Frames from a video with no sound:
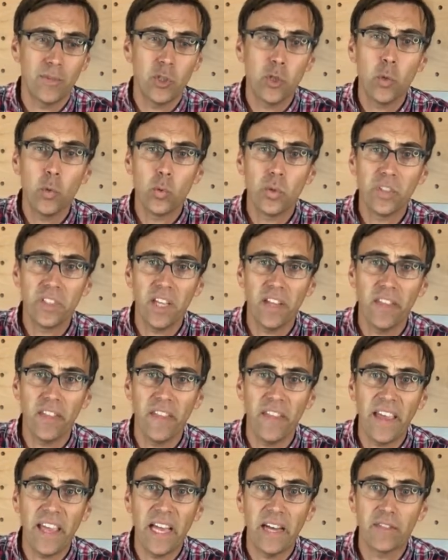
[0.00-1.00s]
tool set
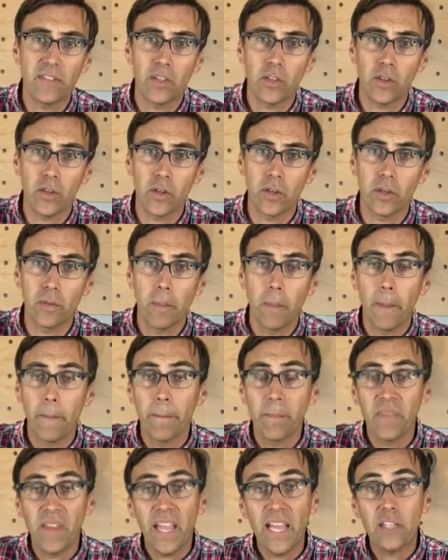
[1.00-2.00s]
that they have to learn.
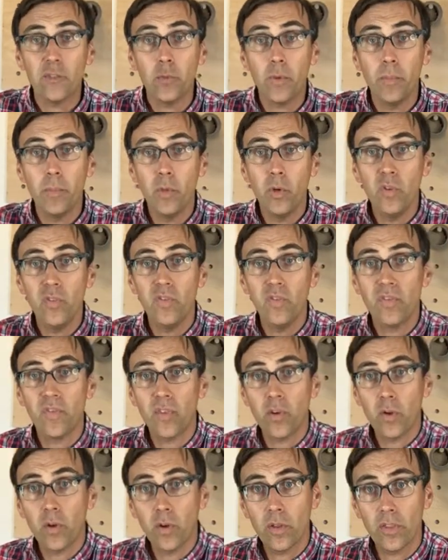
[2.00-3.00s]
As we move
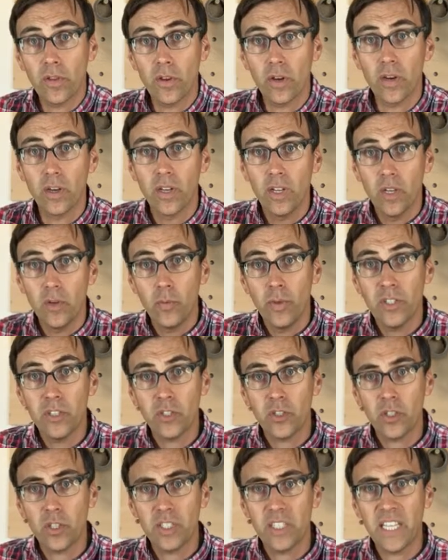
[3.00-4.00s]
further, we
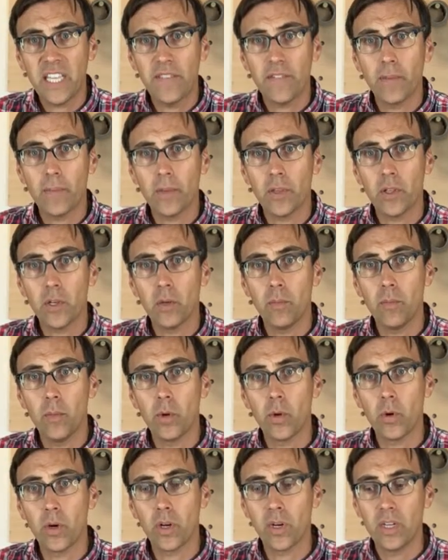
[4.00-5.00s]
start to give them a little
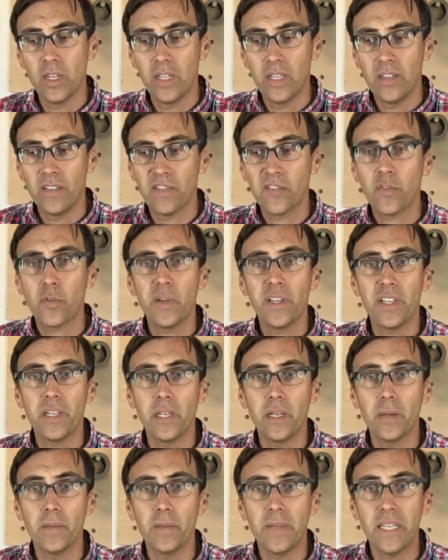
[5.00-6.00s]
more
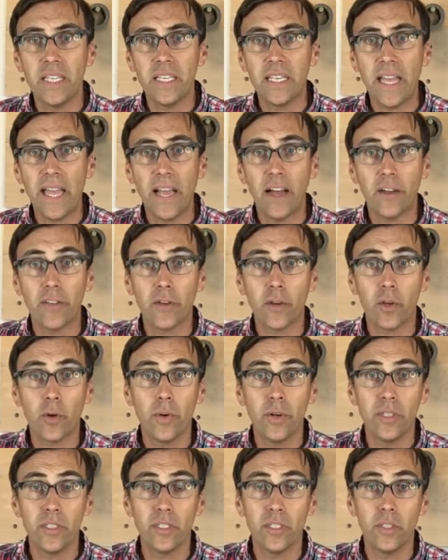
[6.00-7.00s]
freedom in how they're
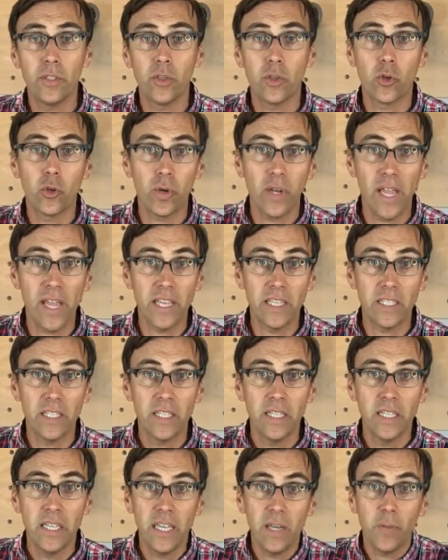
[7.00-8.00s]
going to create.
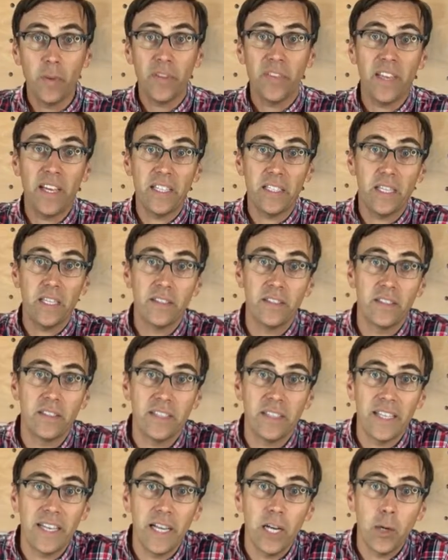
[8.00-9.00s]
And what that does
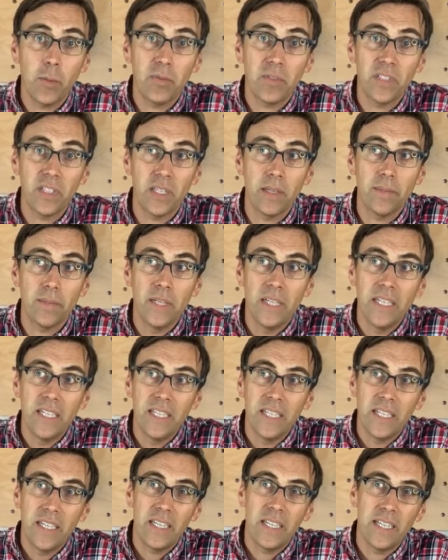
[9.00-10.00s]
is it helps them
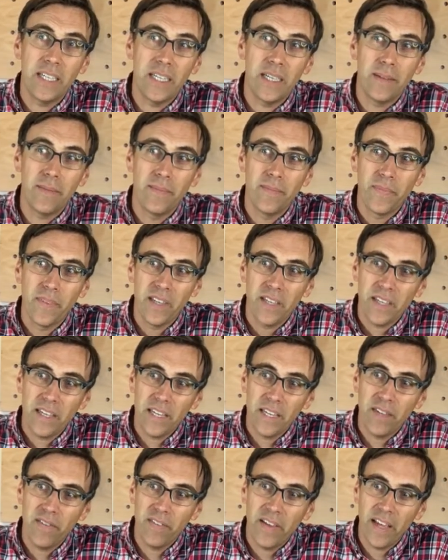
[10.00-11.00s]

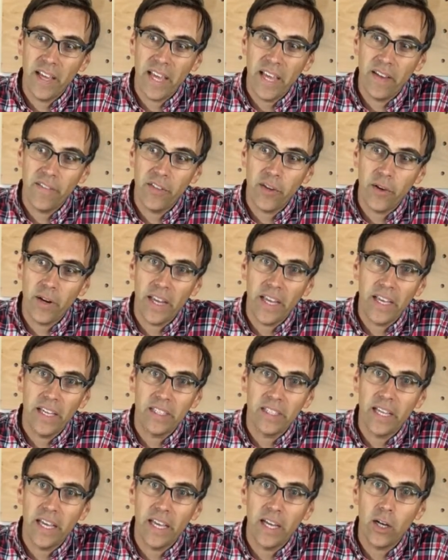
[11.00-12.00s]
kind of have their
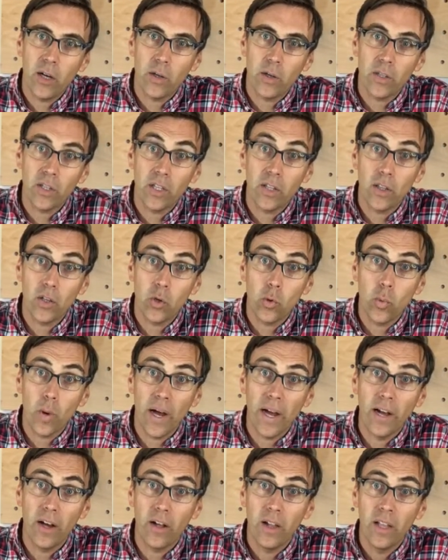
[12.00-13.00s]
hand held a little
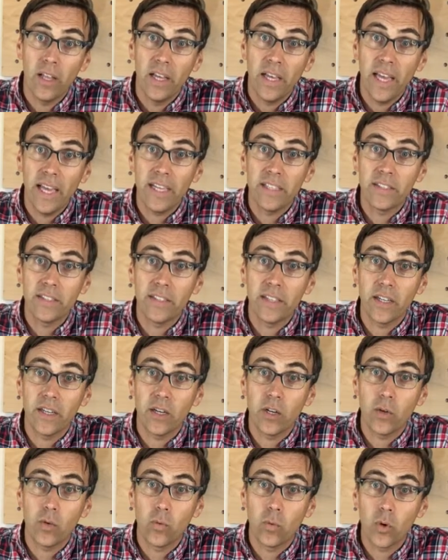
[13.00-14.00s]
while as
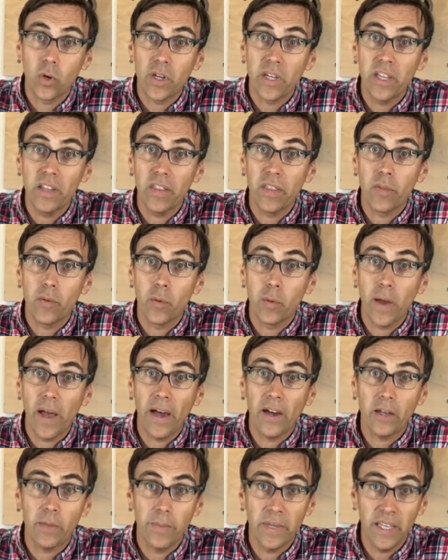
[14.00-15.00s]
they're working through
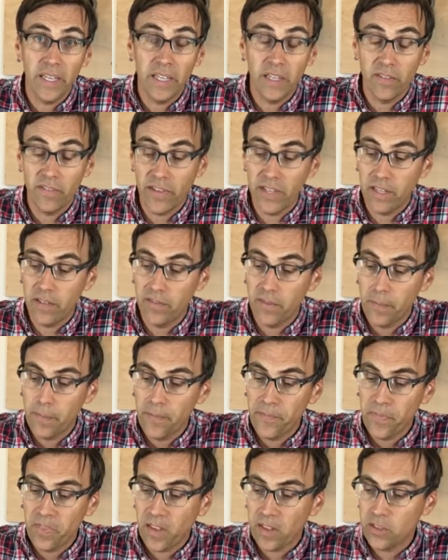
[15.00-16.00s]
how to be innovative.
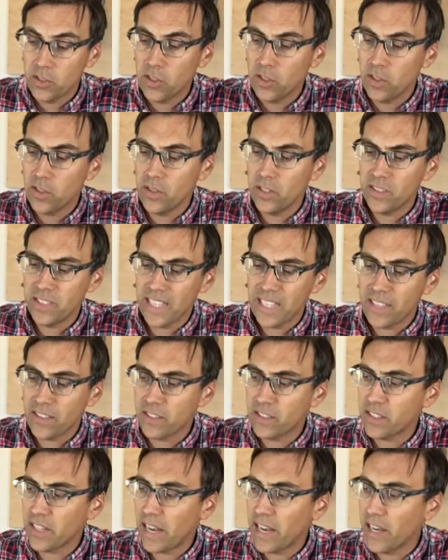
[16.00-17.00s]
So the
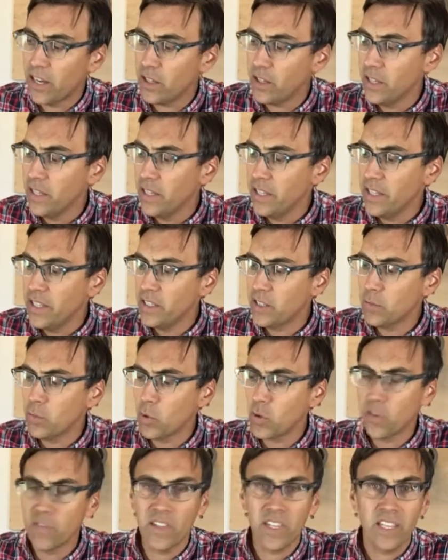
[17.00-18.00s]
second style is
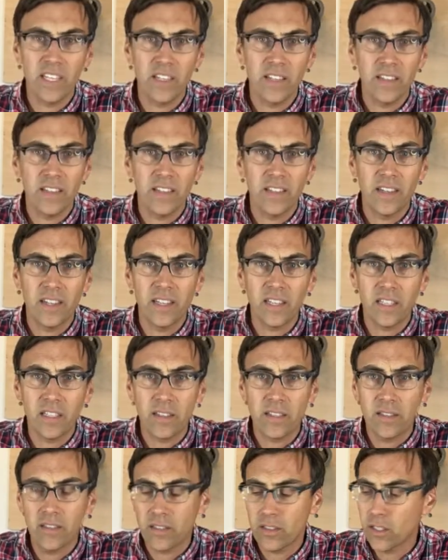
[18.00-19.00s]
more of a
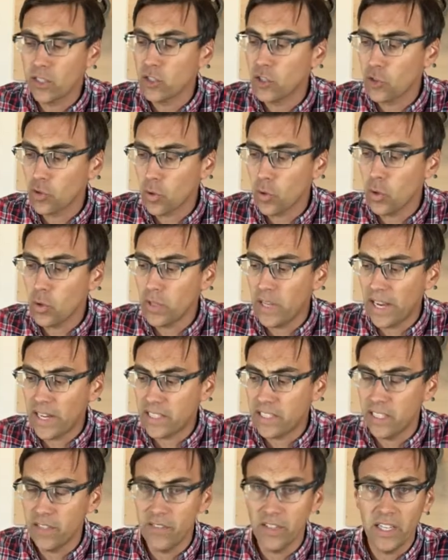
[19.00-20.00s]
controlled
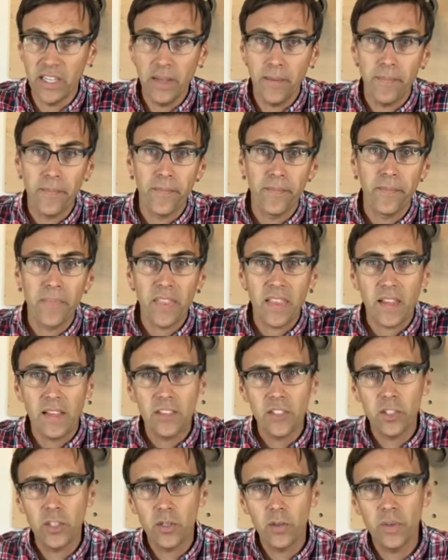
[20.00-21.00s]
activity.
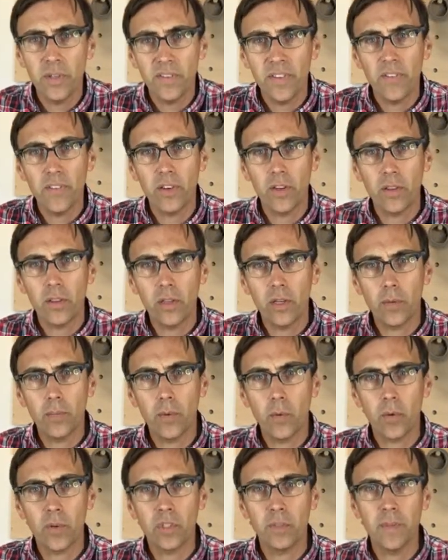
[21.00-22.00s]
So we've given a little
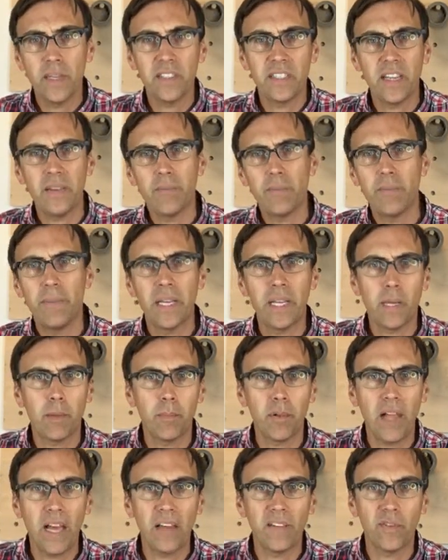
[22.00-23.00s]
more space, have them pick a
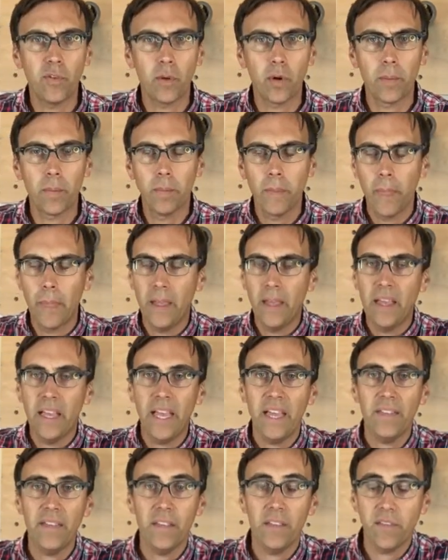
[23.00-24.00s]
platform.
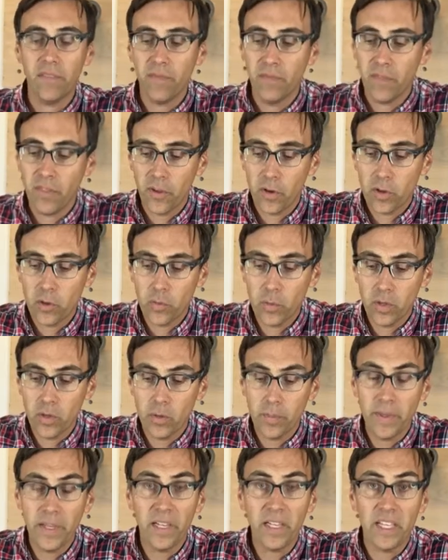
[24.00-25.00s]
And then the third one
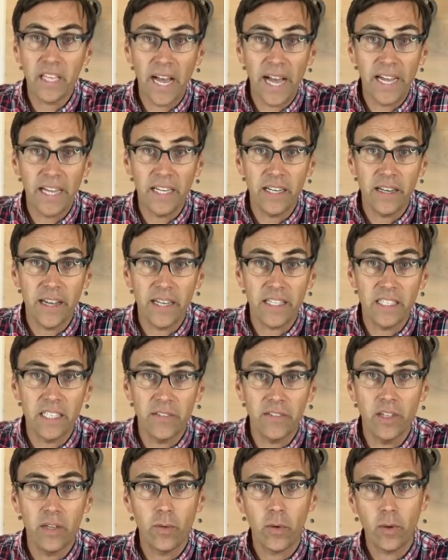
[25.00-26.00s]
would be a guided
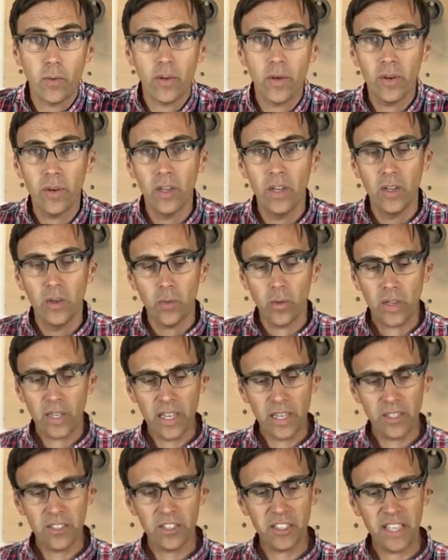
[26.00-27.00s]
activity where we're
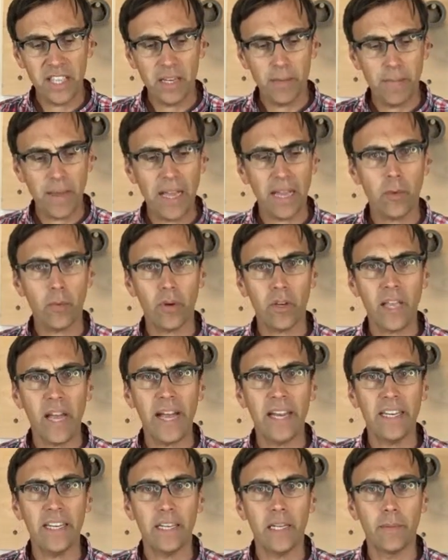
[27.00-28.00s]
kind of standing back, we're
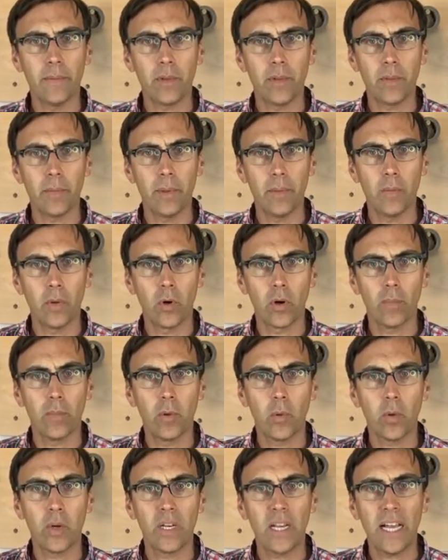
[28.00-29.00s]
guiding them a little bit more,
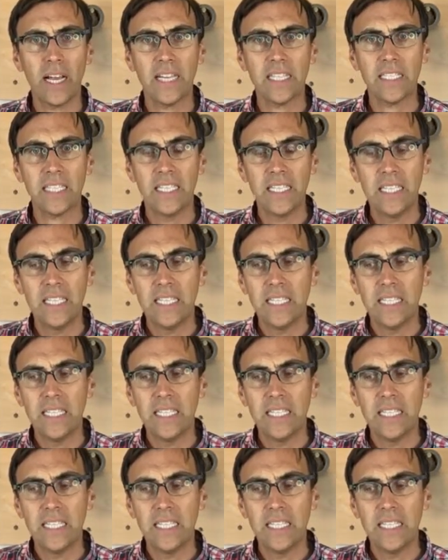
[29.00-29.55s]
but we're not